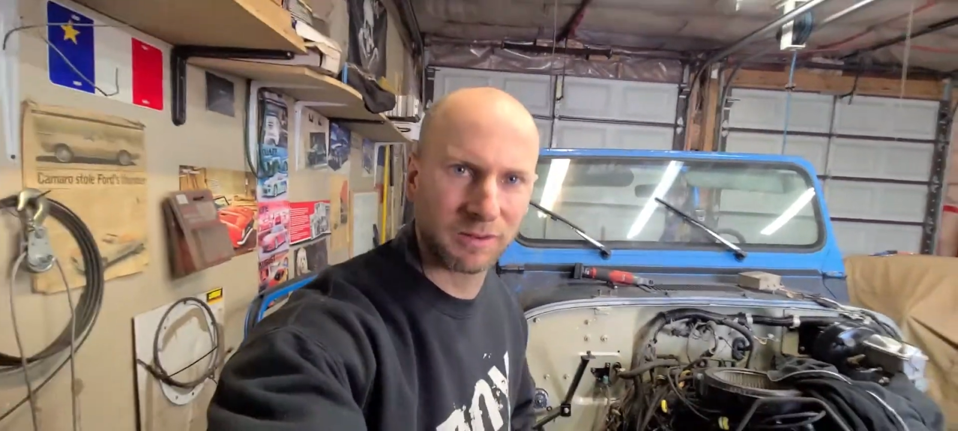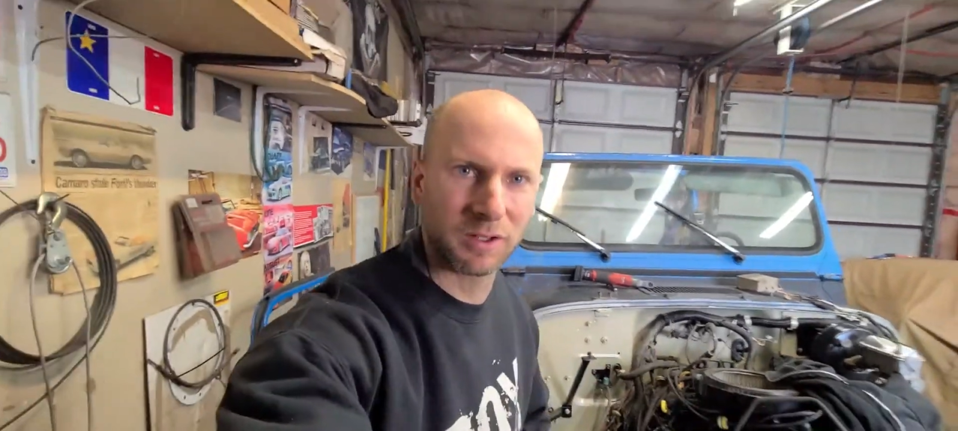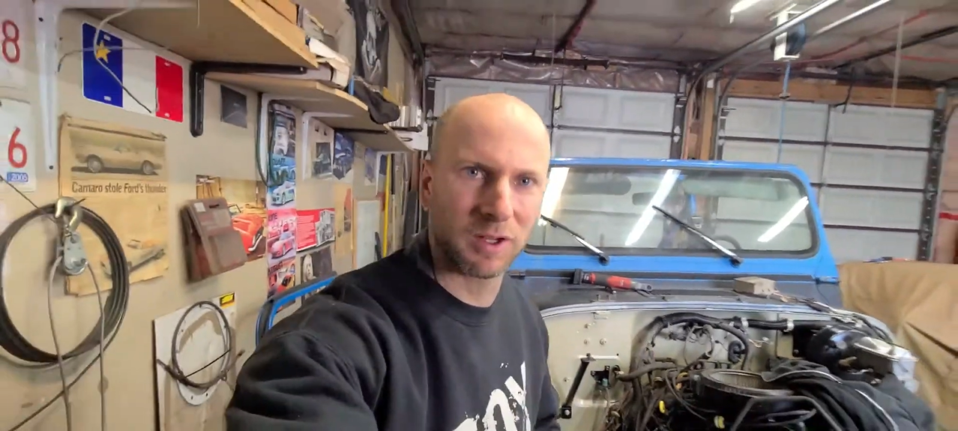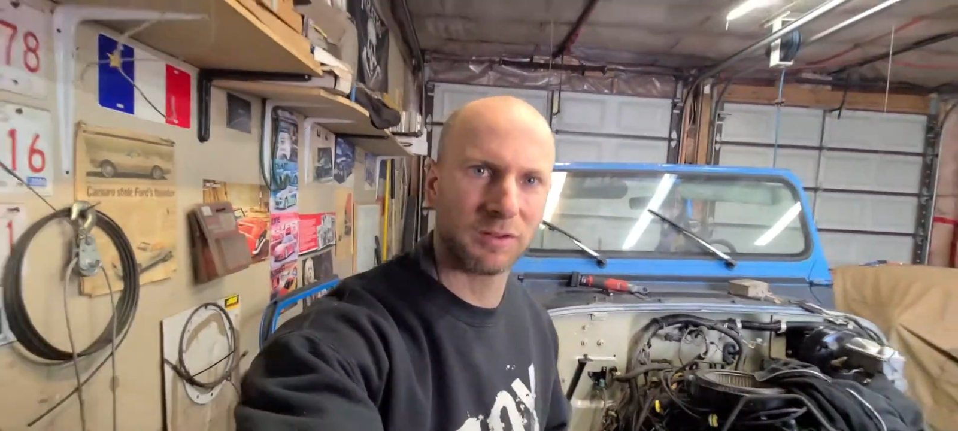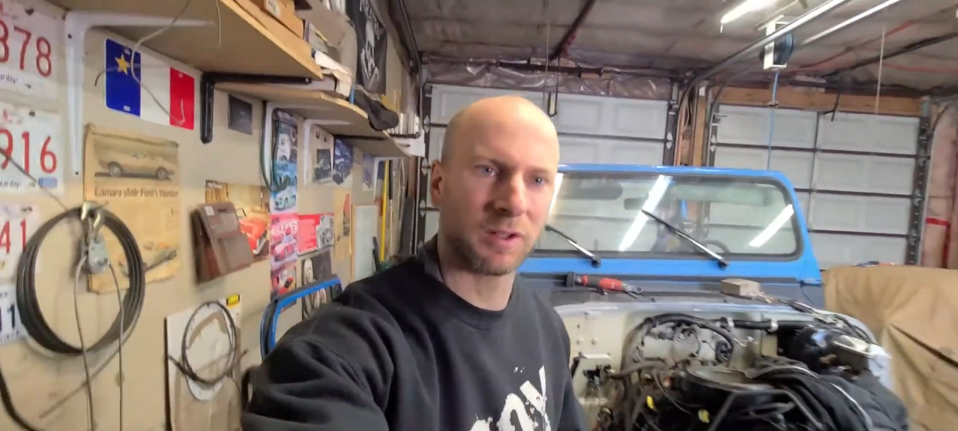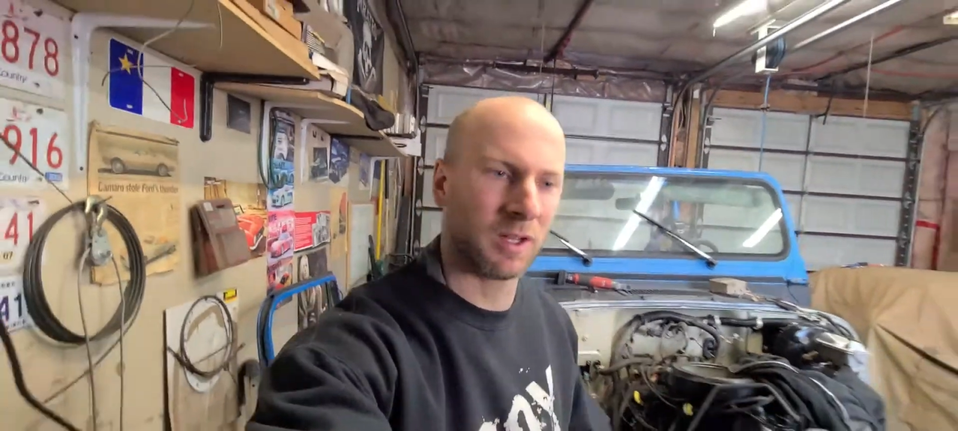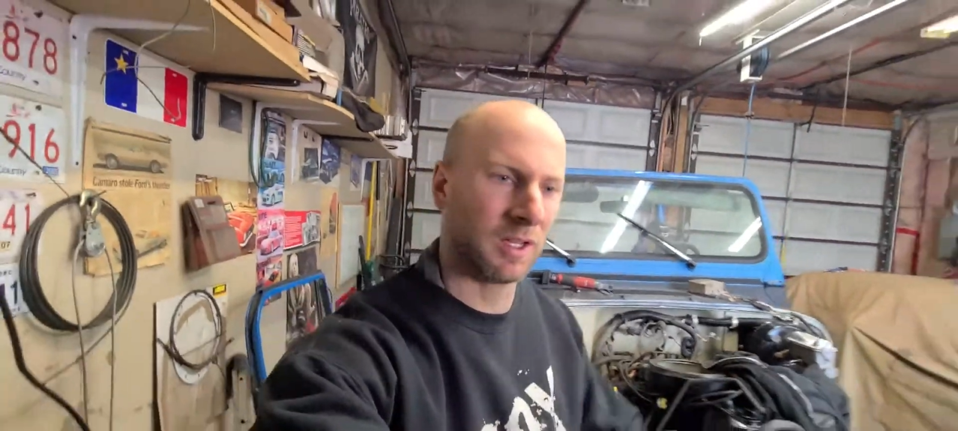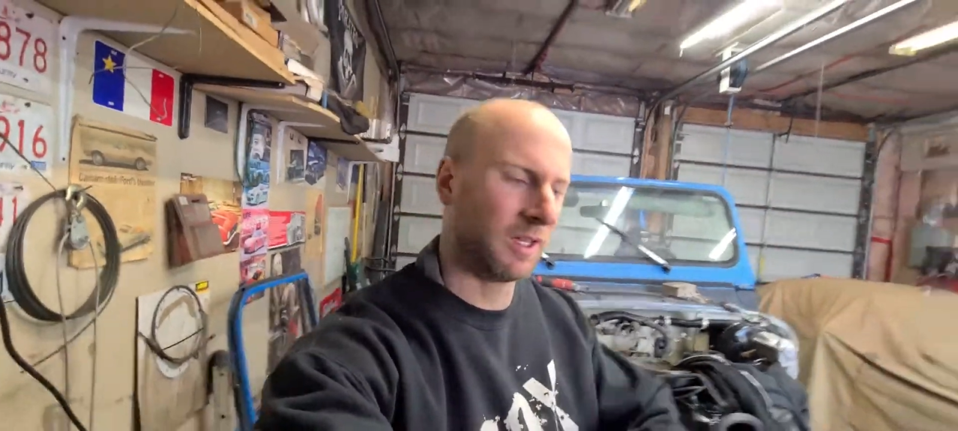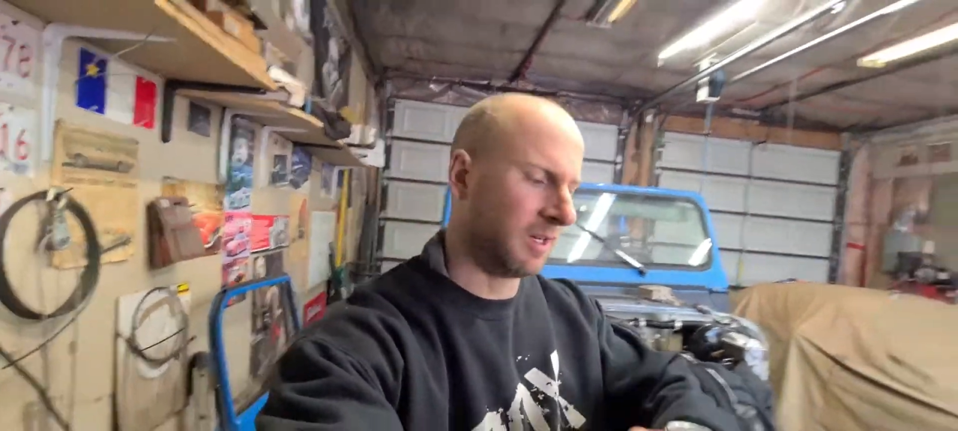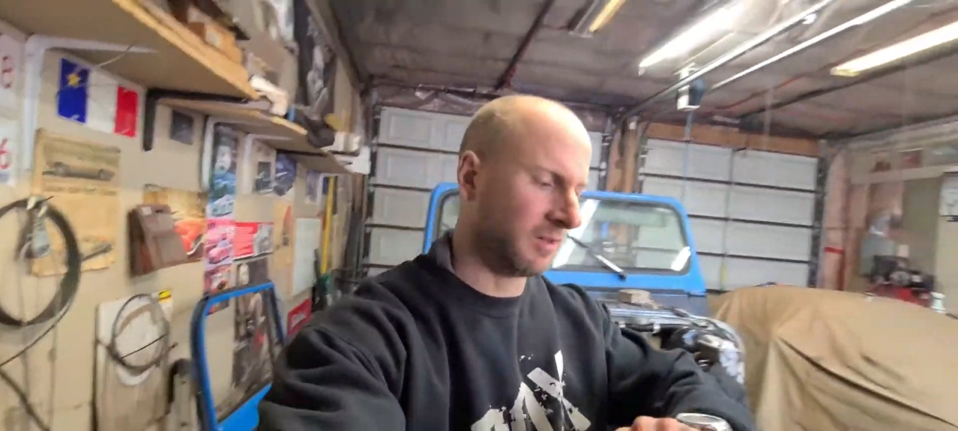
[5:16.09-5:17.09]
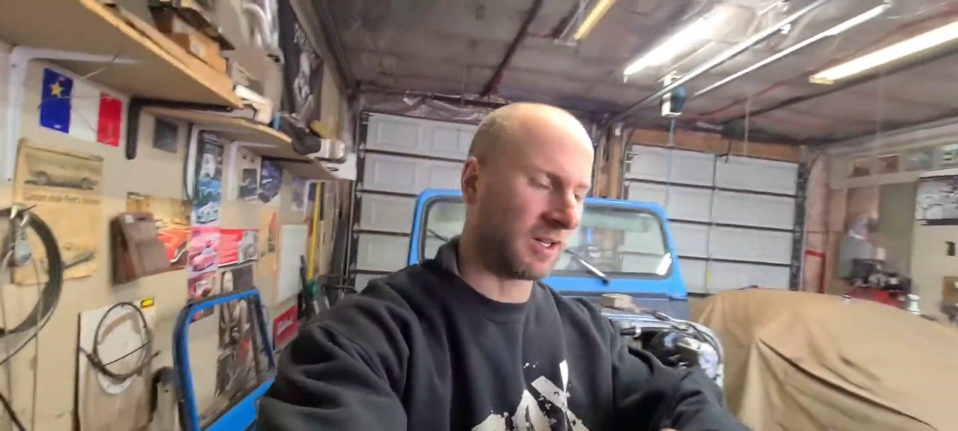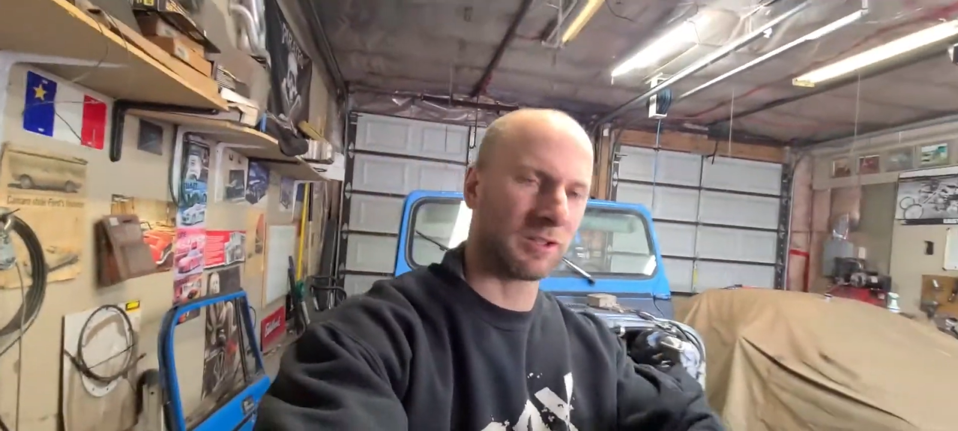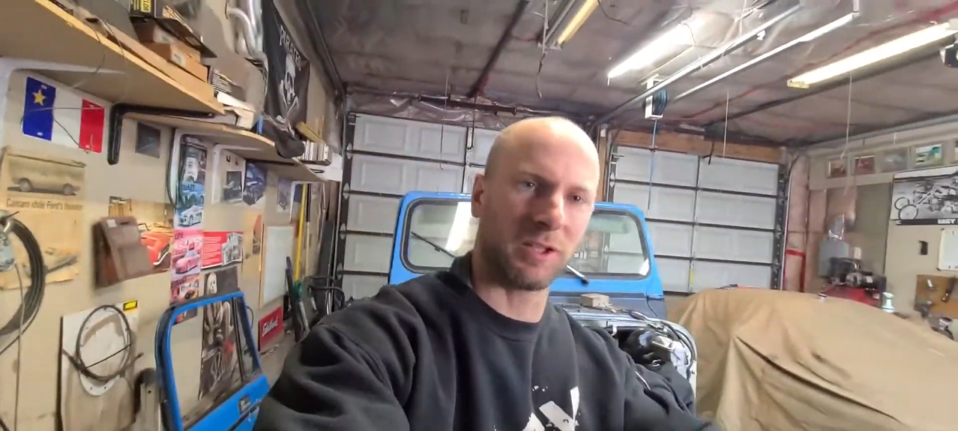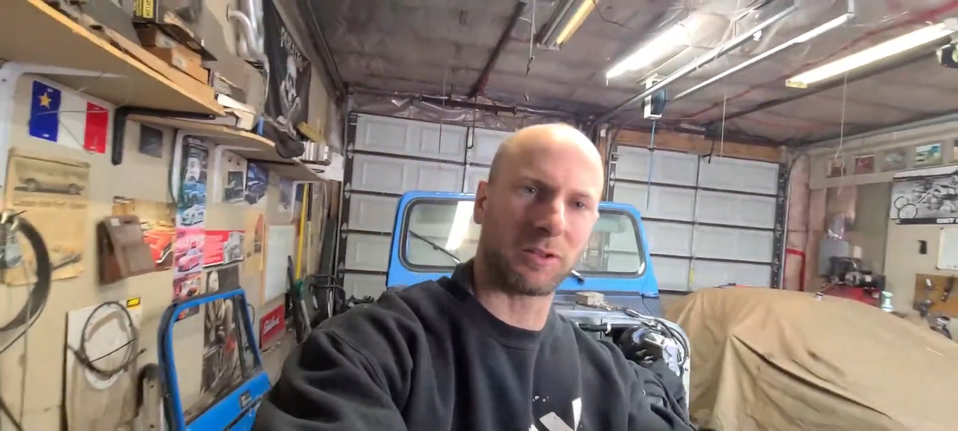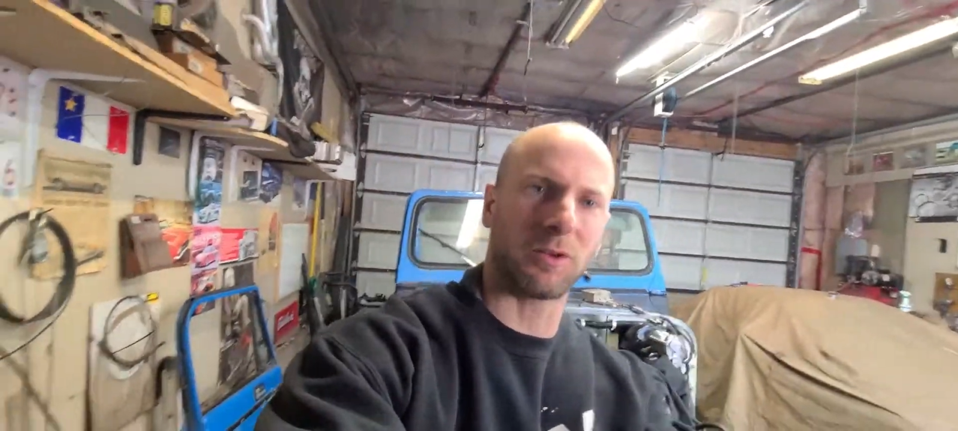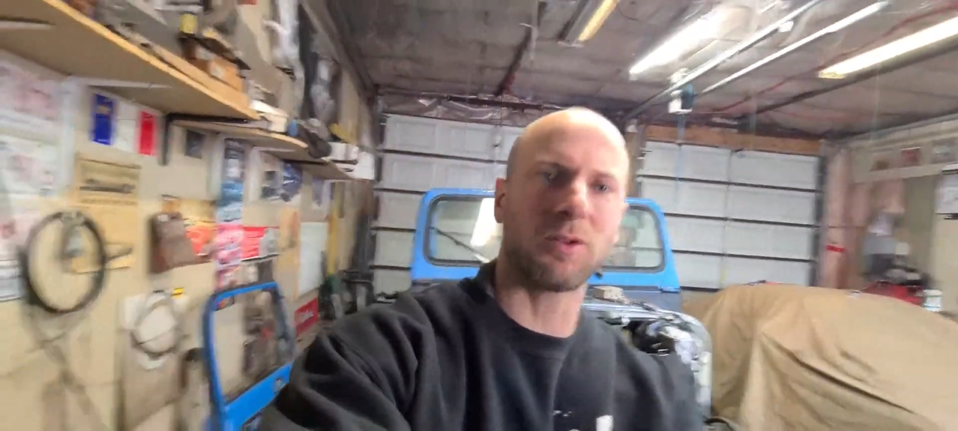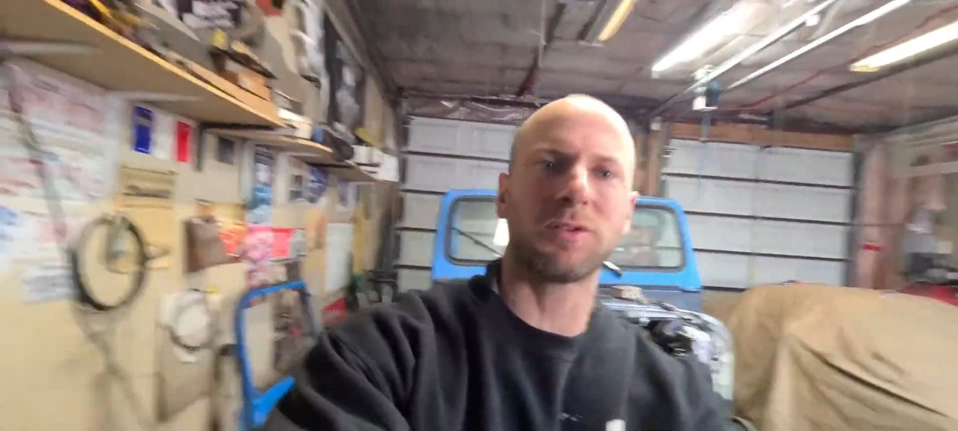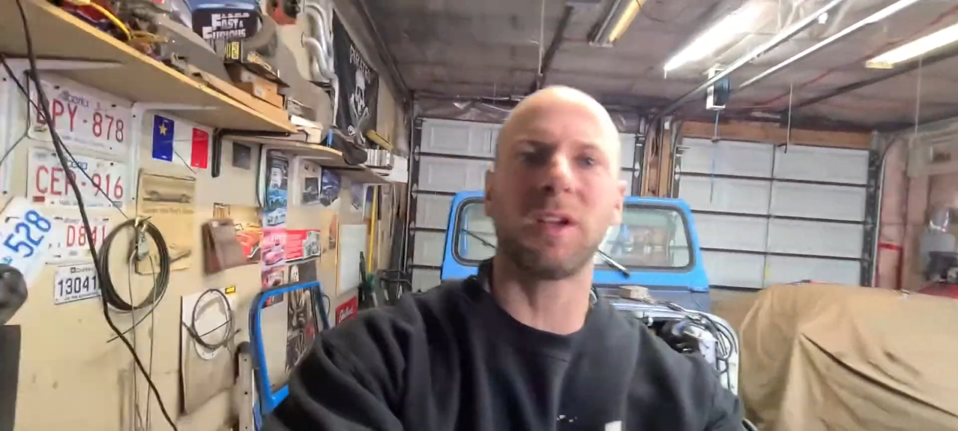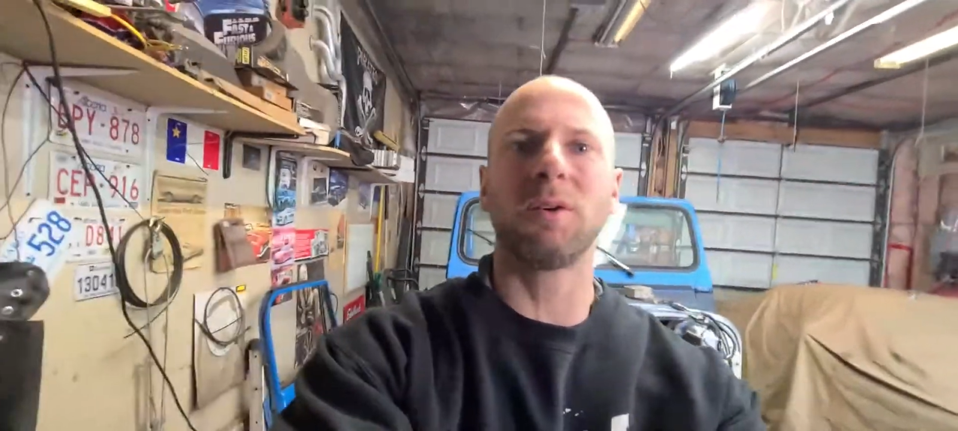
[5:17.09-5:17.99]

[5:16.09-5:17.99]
because it is actually Thursday